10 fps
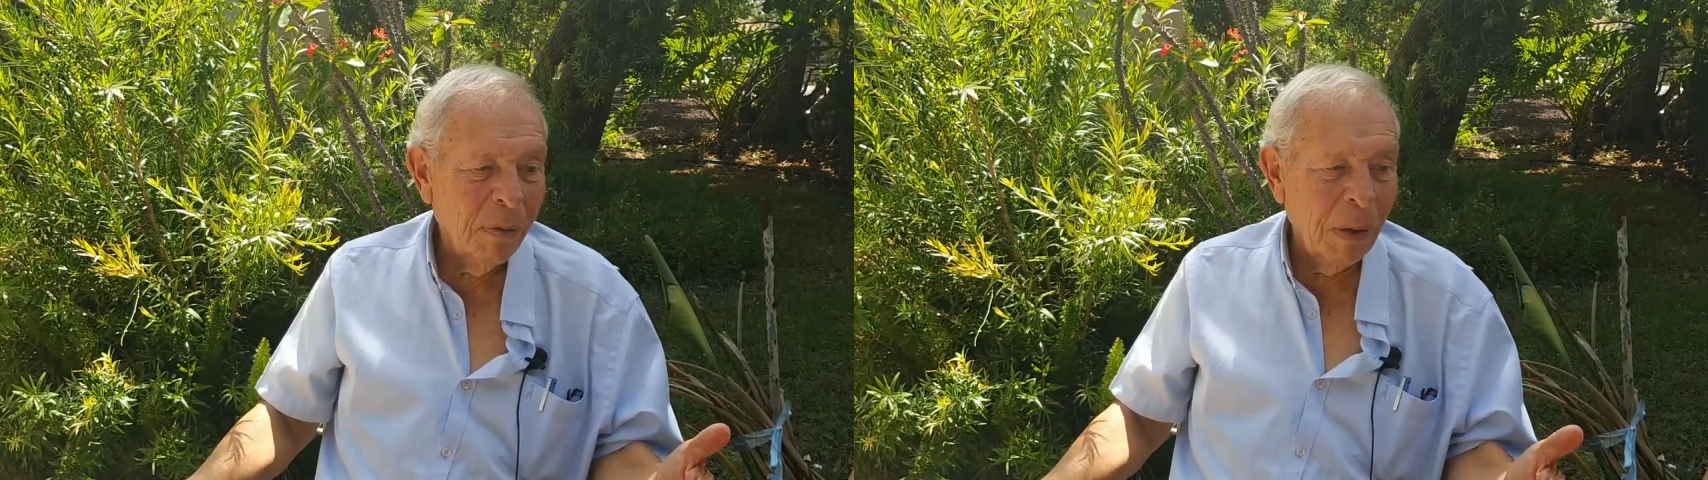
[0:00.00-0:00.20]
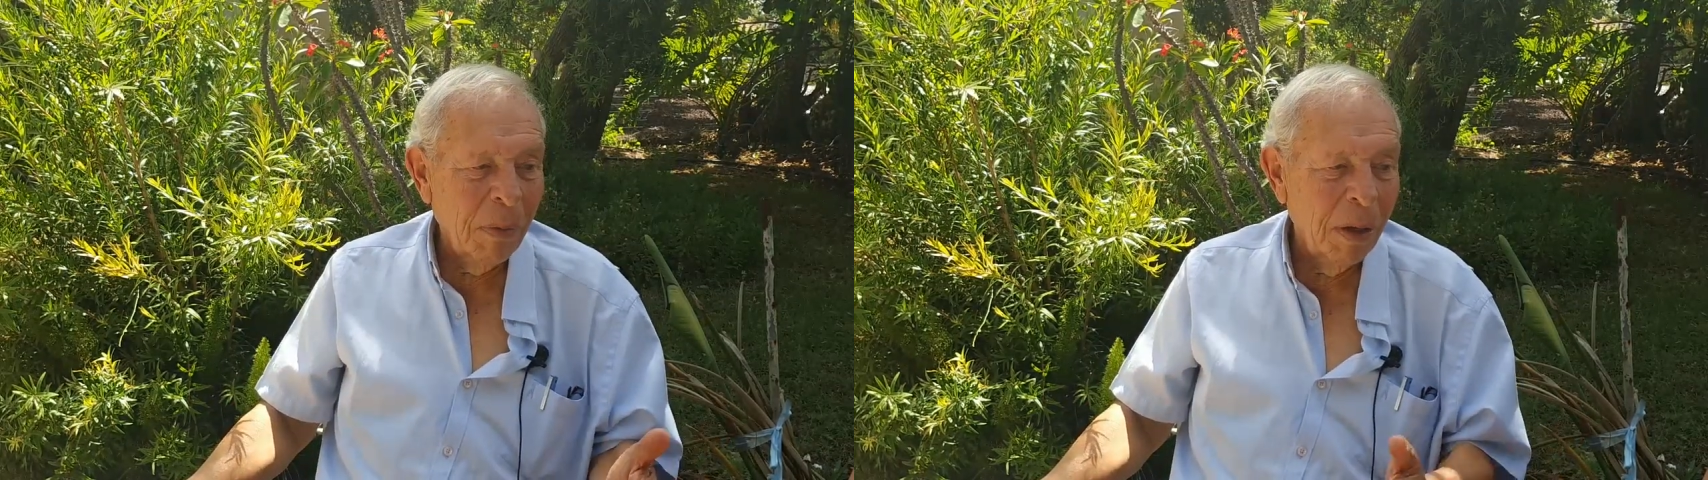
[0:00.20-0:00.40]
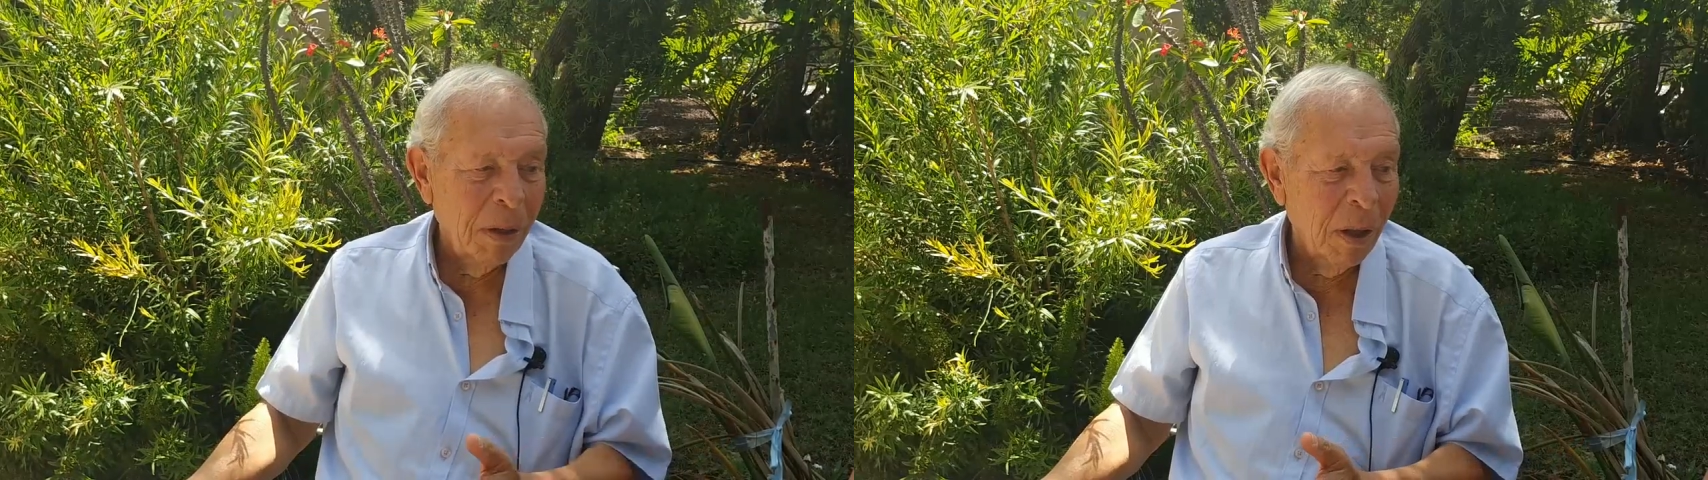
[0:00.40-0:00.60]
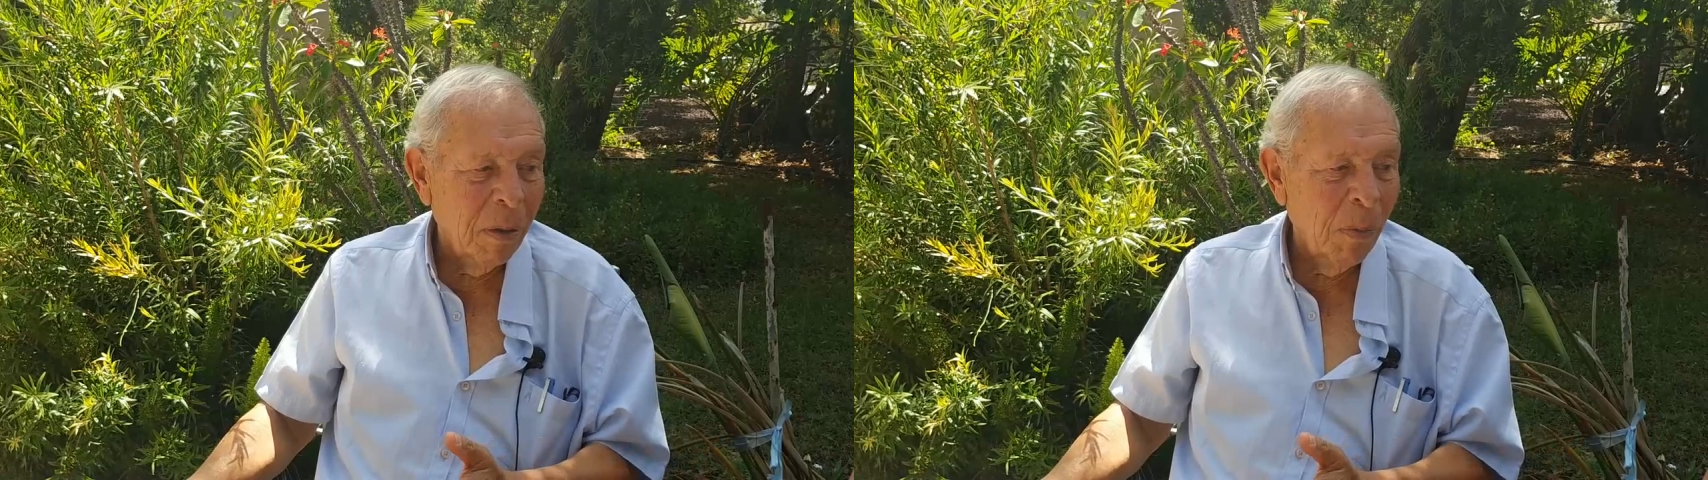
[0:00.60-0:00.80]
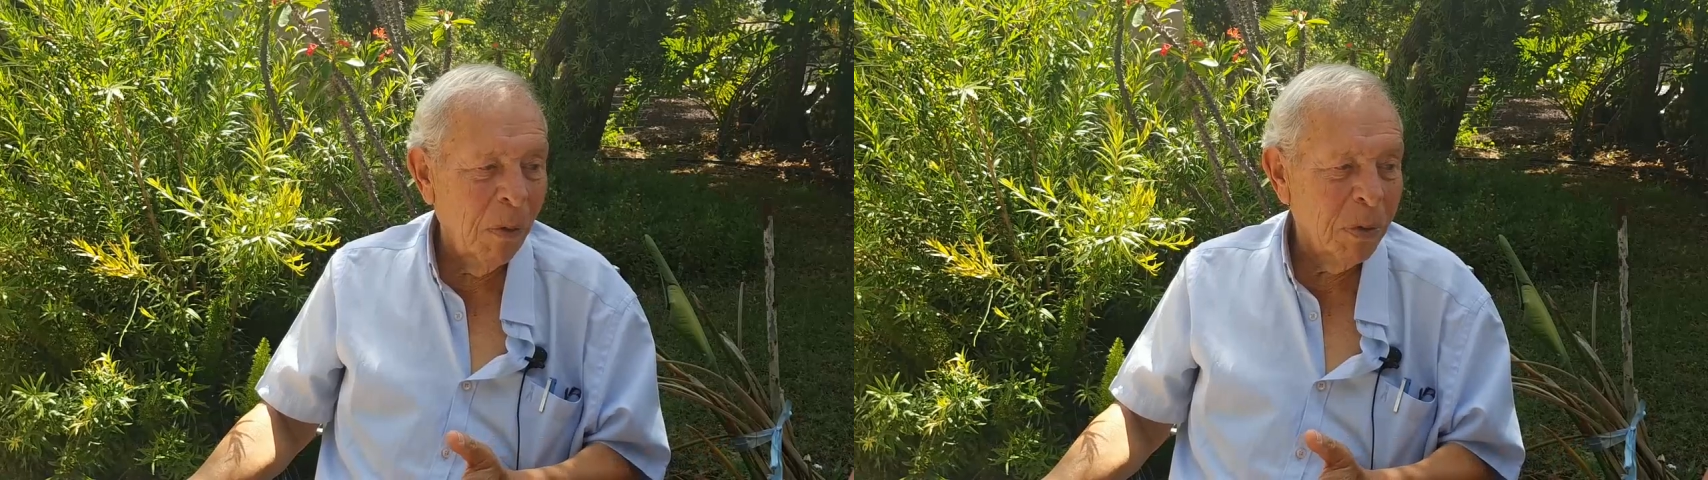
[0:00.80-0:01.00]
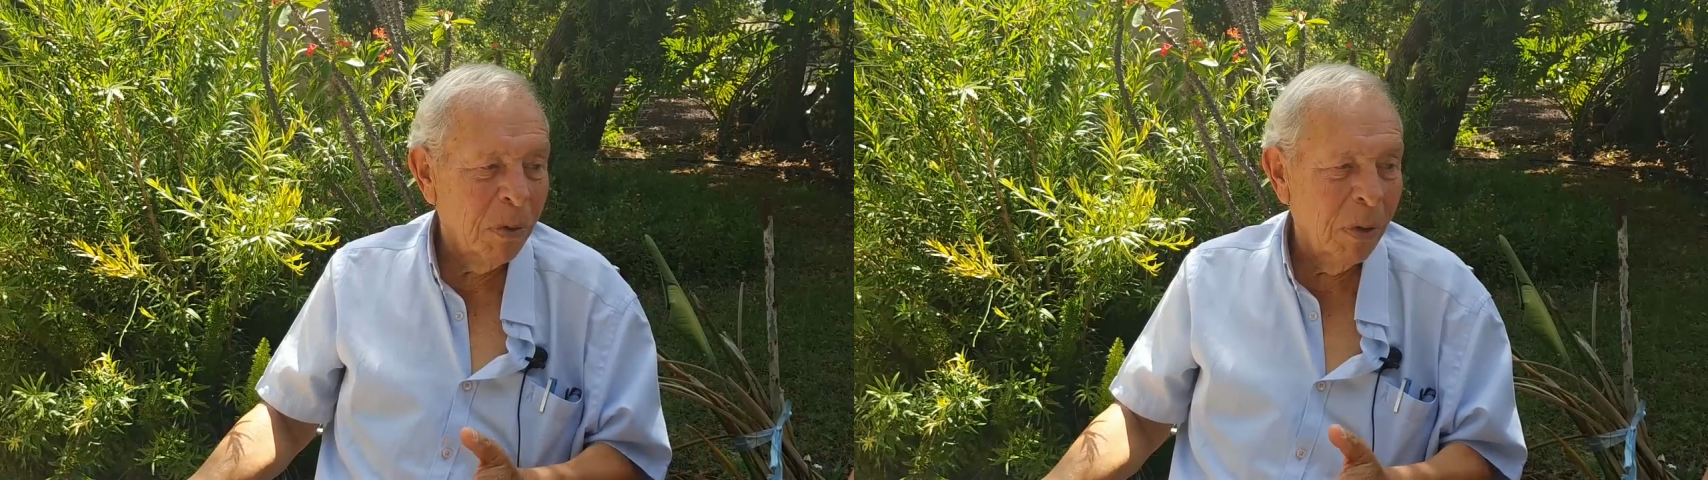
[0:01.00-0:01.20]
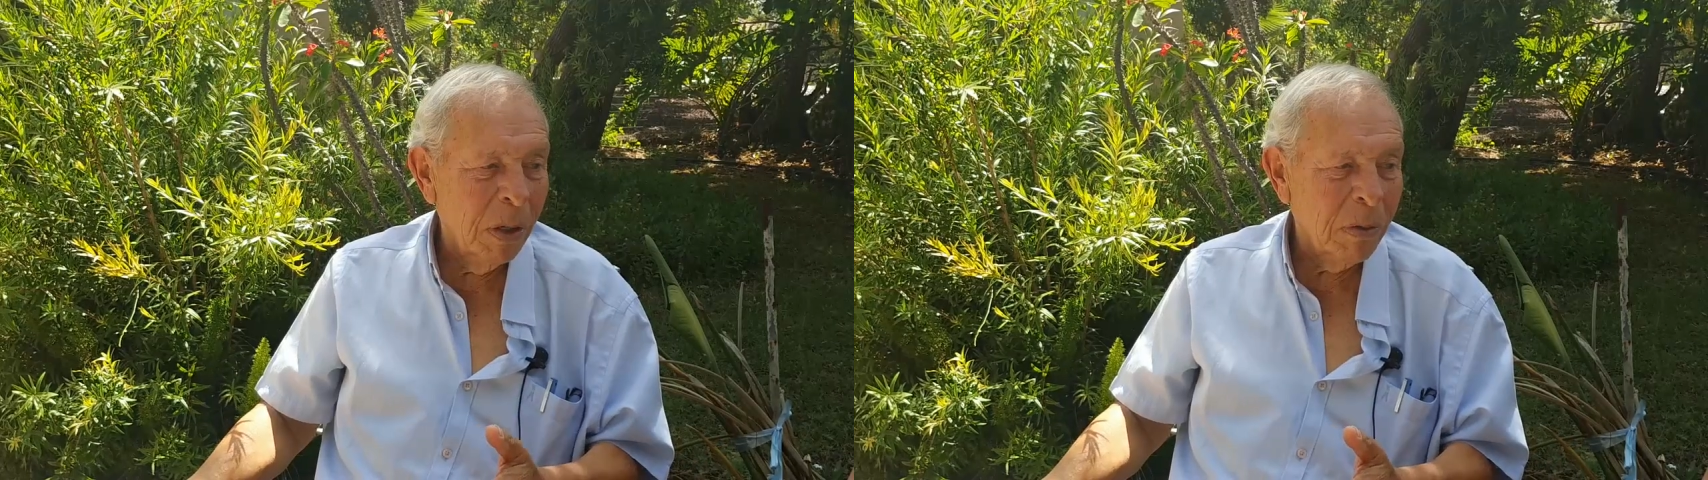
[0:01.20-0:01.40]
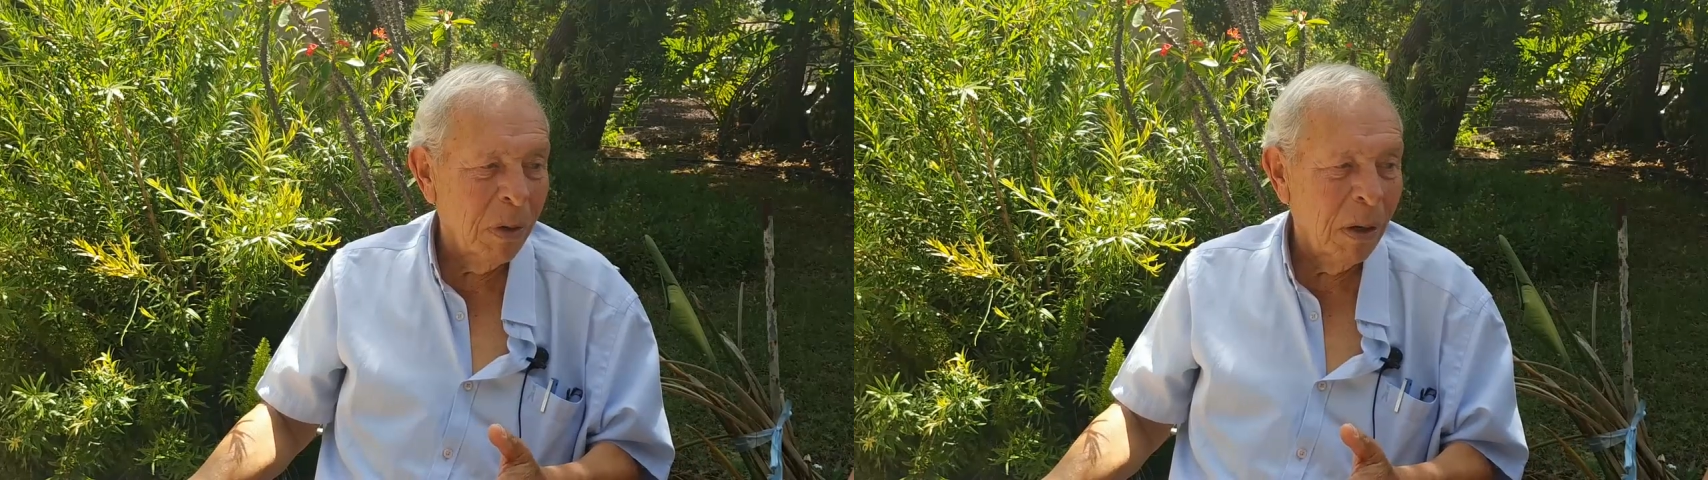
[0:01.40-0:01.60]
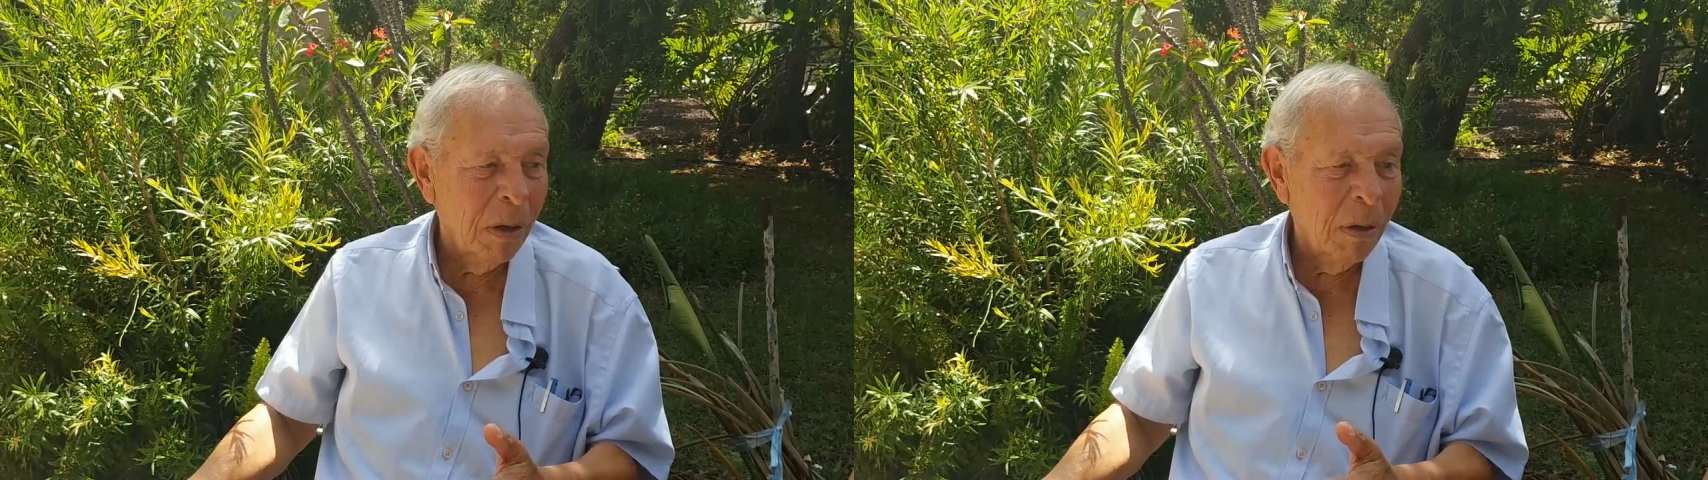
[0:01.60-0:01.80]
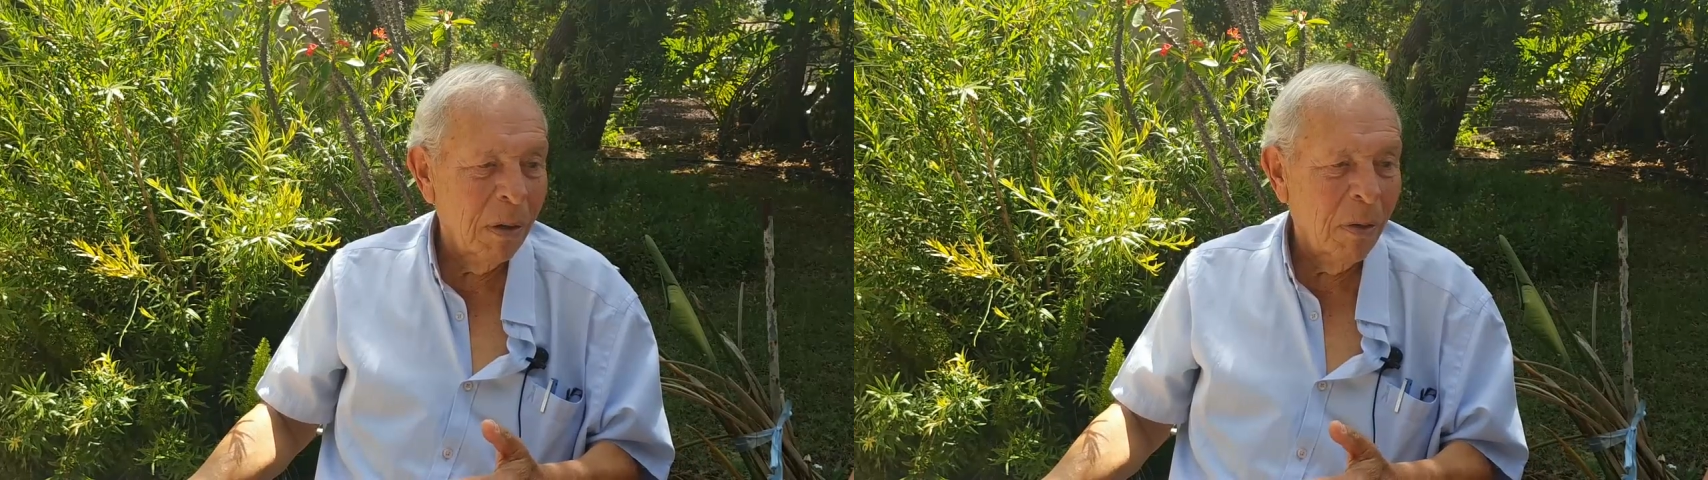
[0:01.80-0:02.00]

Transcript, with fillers: family that moves to Israel